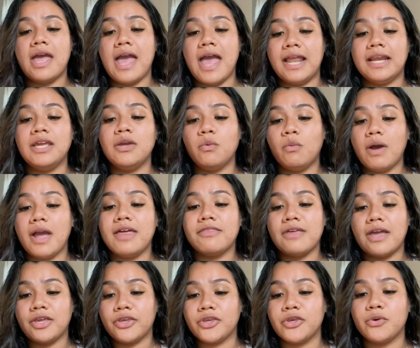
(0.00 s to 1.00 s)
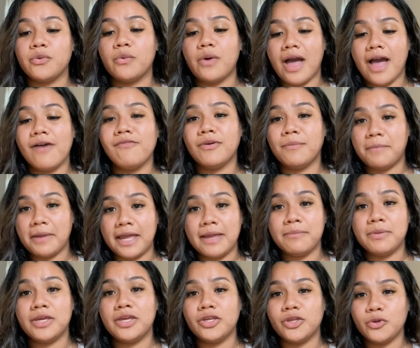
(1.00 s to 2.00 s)
any way that you have a
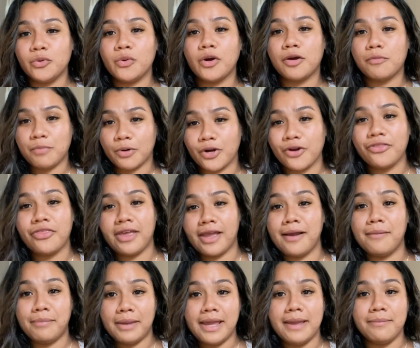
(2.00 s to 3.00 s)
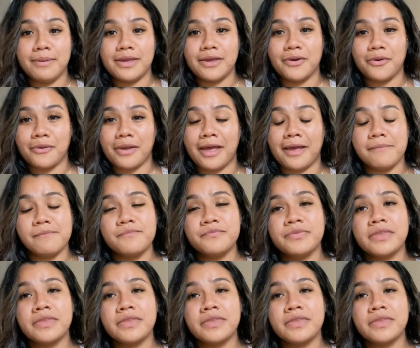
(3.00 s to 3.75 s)
baby, you are birthing a baby, okay?